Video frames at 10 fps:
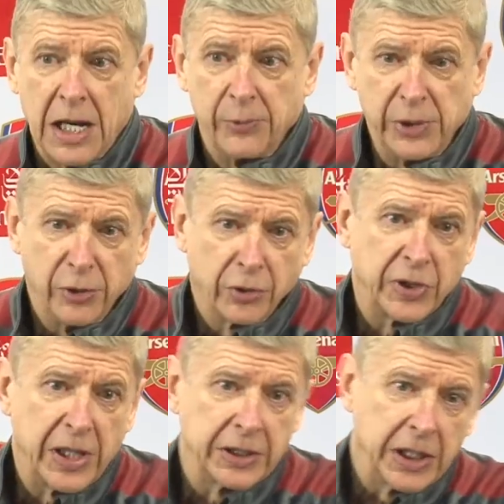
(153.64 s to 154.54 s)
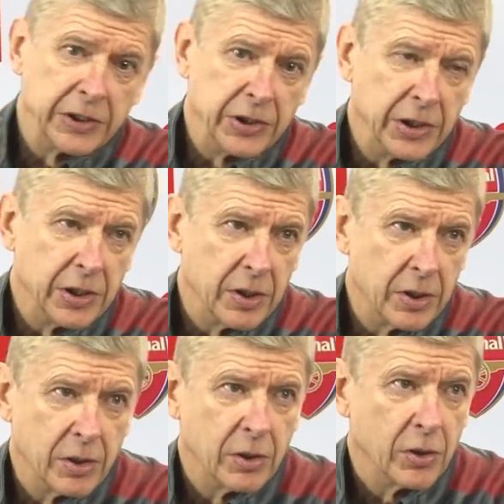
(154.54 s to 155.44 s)
I will not take any
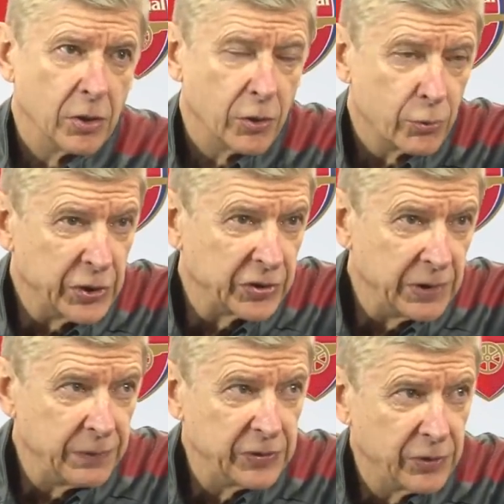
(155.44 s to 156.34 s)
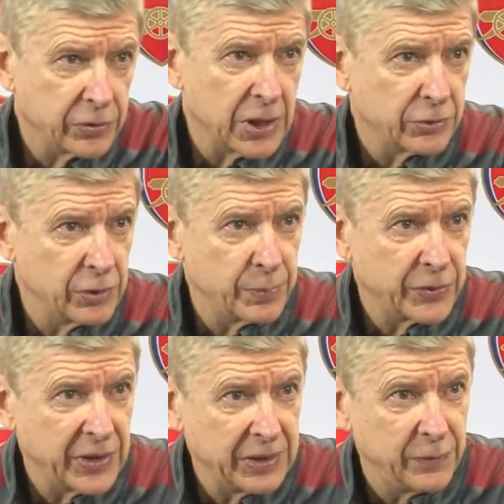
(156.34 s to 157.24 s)
risk if he's not
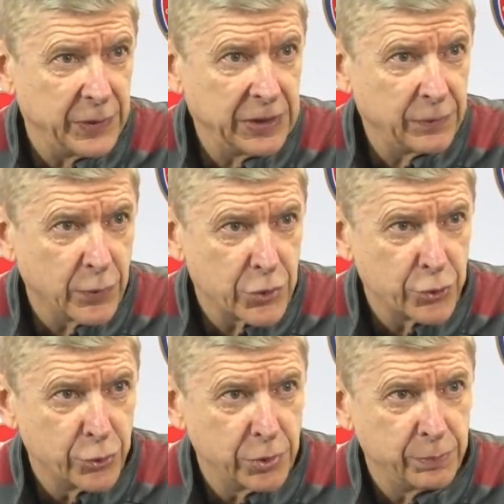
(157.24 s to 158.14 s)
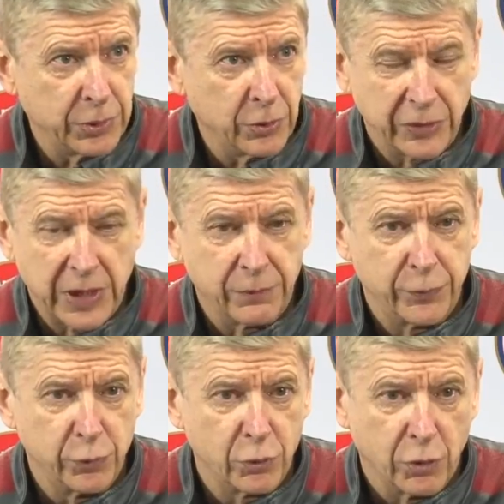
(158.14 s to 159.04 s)
100% fit, for sure, because I have
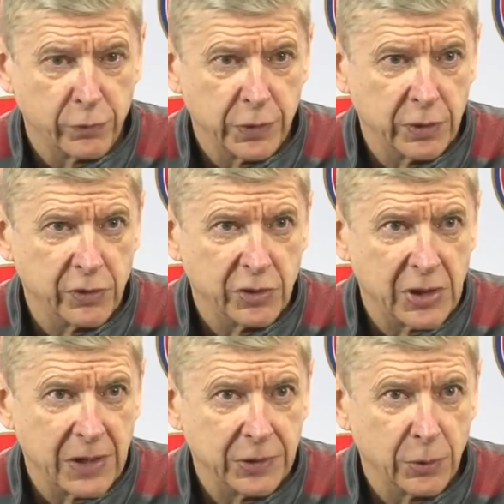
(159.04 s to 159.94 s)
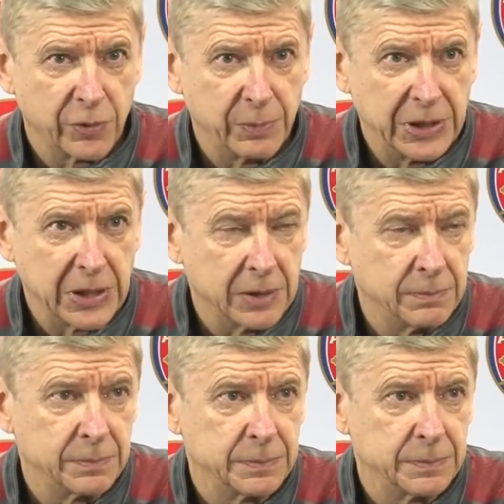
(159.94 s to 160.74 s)
full confidence in David Ospina.